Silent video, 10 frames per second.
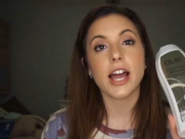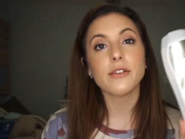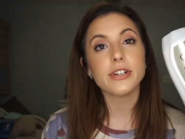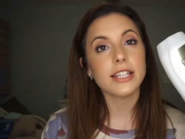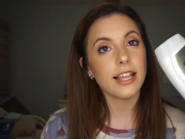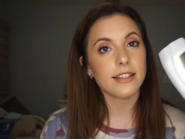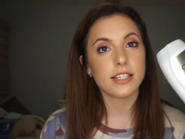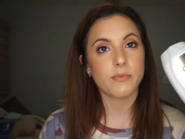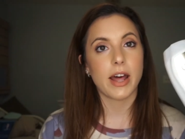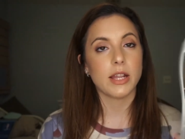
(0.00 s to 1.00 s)
I really like
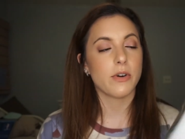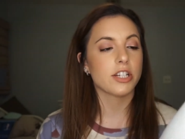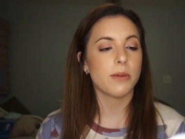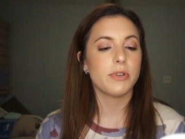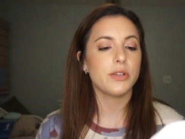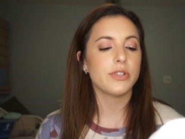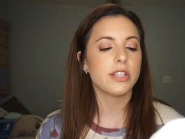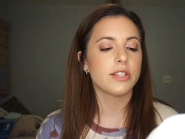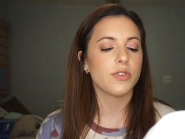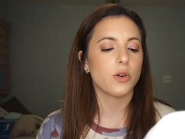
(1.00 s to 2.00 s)
this body wash. I've been using
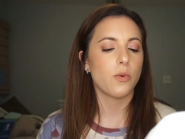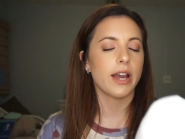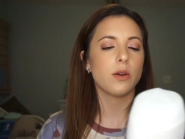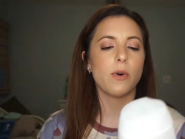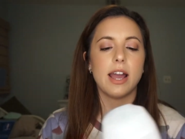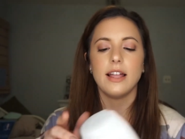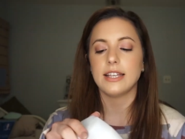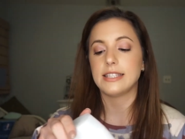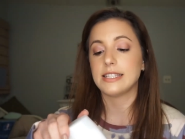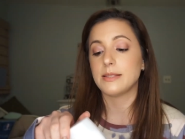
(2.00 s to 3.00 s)
this for quite a while.
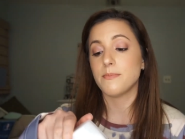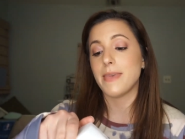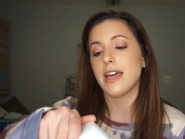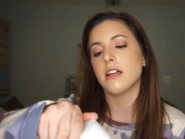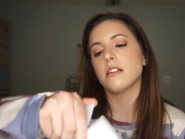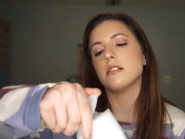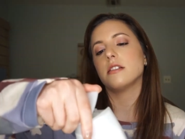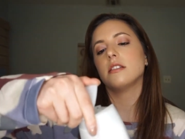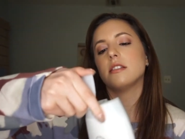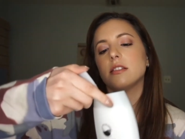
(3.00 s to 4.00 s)
It
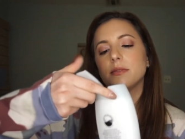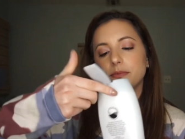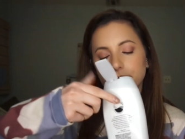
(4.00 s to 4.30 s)
smells